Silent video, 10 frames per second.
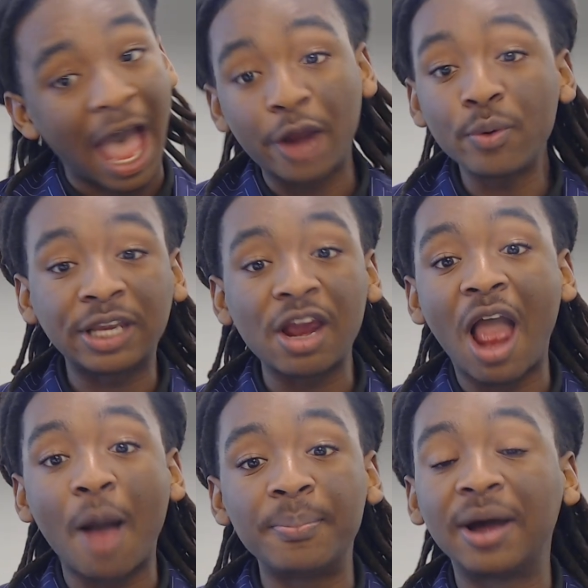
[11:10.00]
I don't
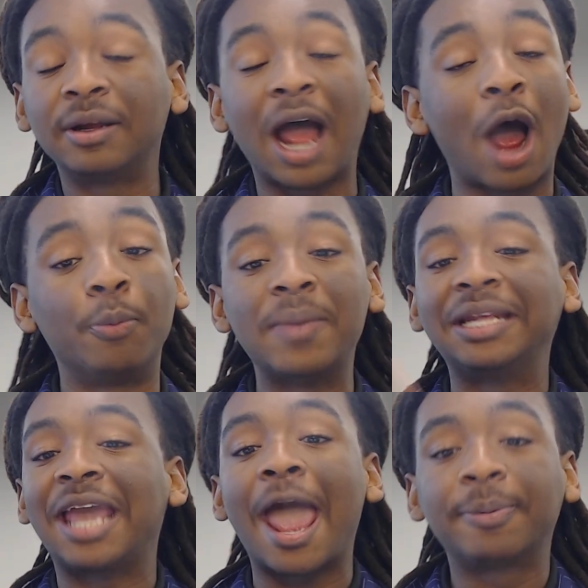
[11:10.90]
care how
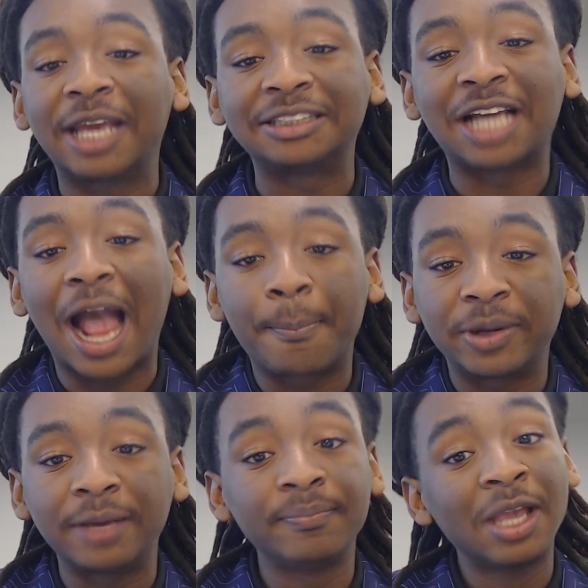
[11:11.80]
many applications I
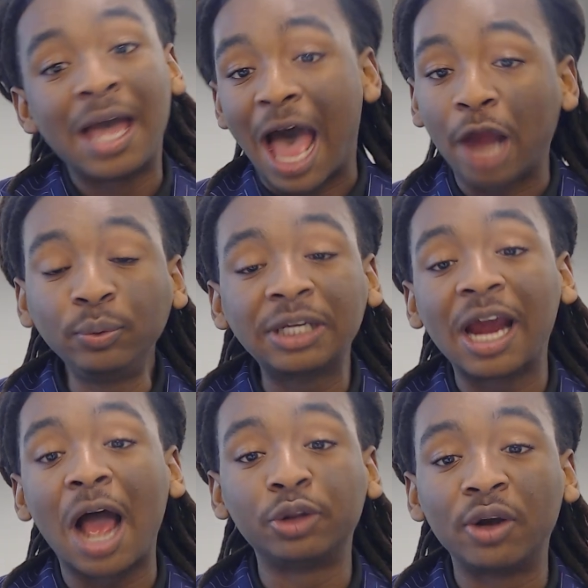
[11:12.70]
got to put in. I don't
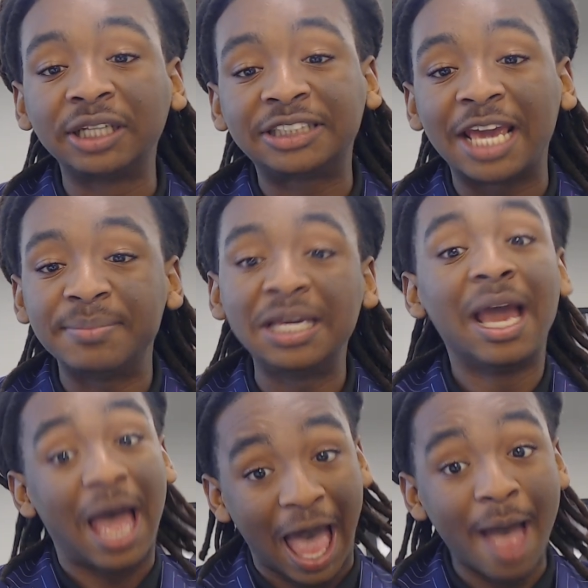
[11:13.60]
care how long it take
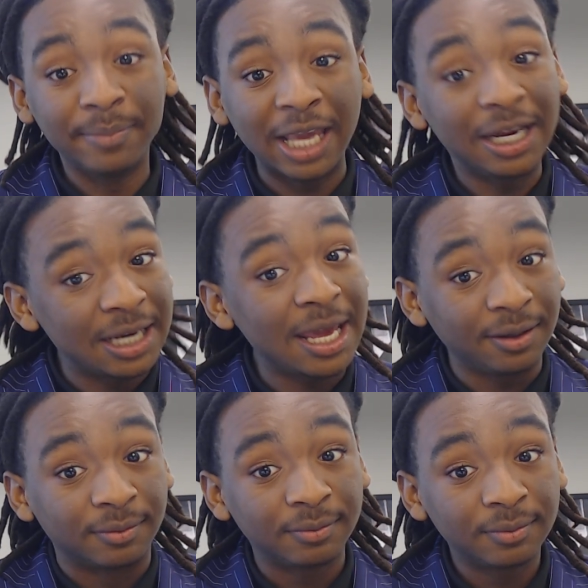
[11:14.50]
me. I'm getting
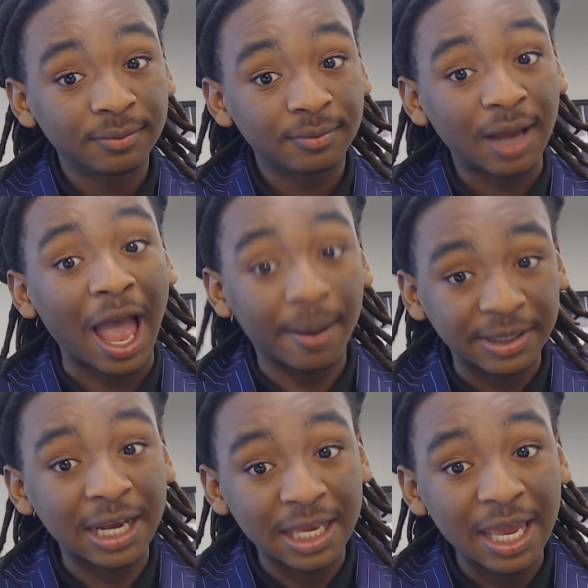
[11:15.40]
in.
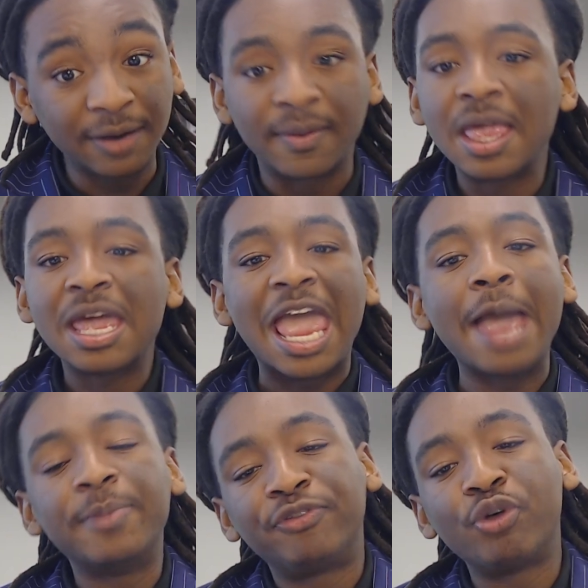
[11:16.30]
I'm getting in.
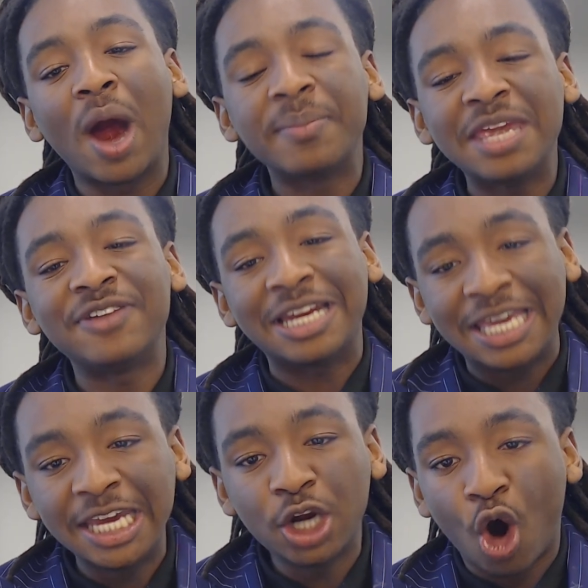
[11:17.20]
And before I'm even
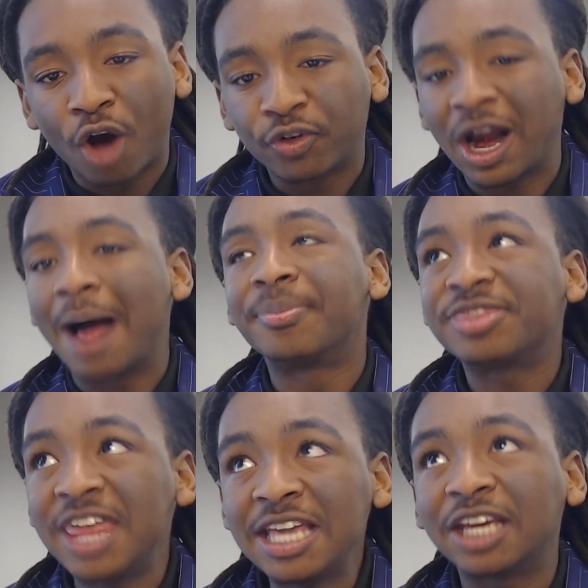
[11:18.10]
in Harvard,
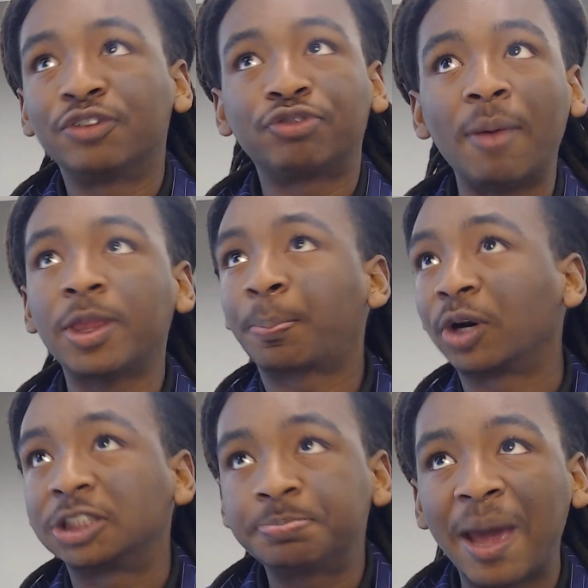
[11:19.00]
I'm thinking from the
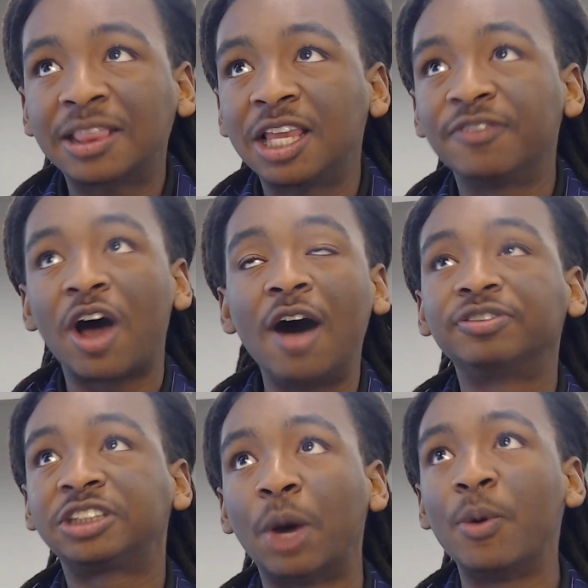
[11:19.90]
perspective
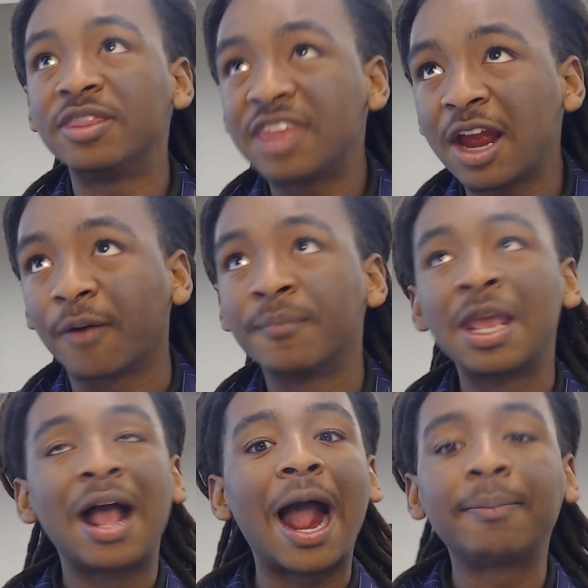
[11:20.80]
of someone there.
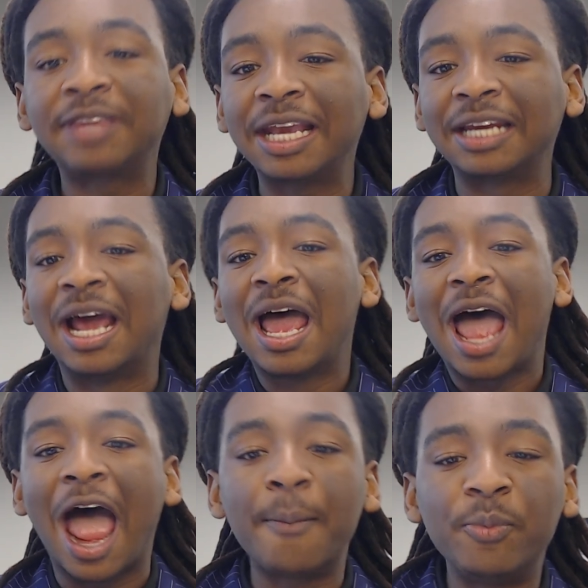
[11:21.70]
I'm thinking,
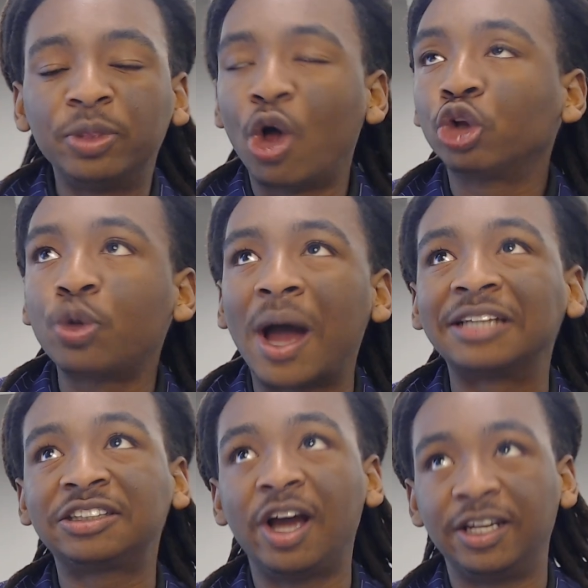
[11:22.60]
how long do
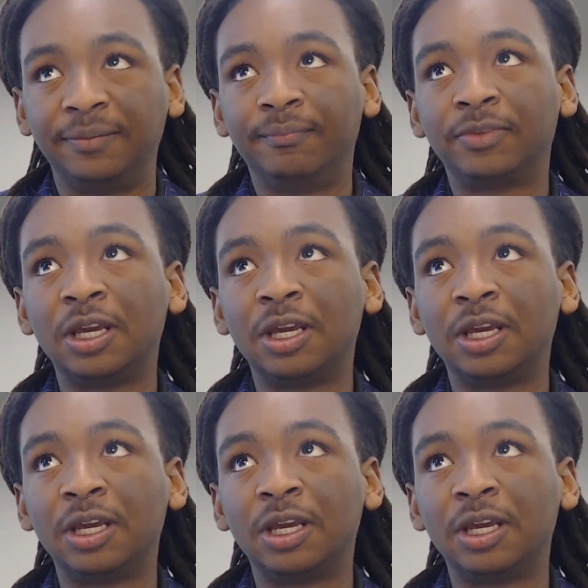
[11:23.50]
I study?